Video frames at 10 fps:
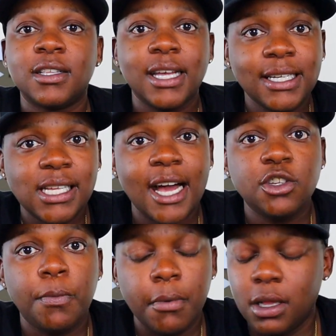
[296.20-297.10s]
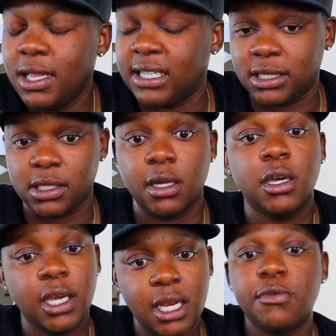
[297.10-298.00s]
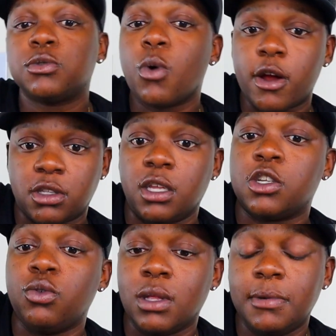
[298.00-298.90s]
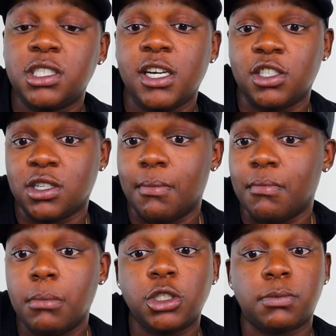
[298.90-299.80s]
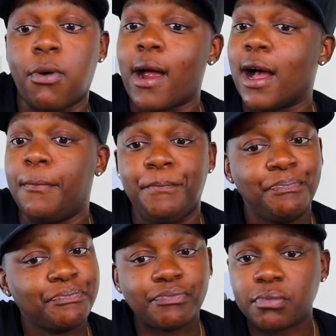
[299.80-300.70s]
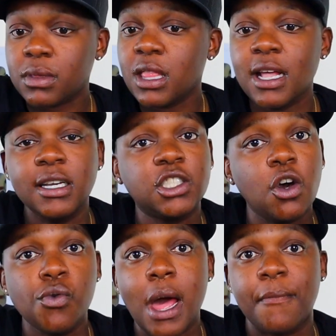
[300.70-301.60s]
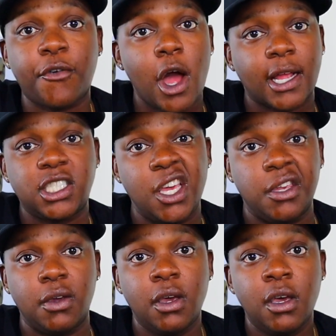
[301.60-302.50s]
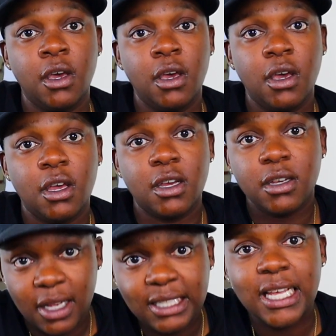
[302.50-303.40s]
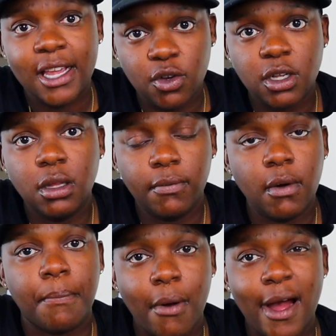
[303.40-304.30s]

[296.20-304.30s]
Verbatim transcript: That's how you listen. And it was worth it too. Let me tell you something. I'm just proud. It sold out before I could tell you. That's how you deliver a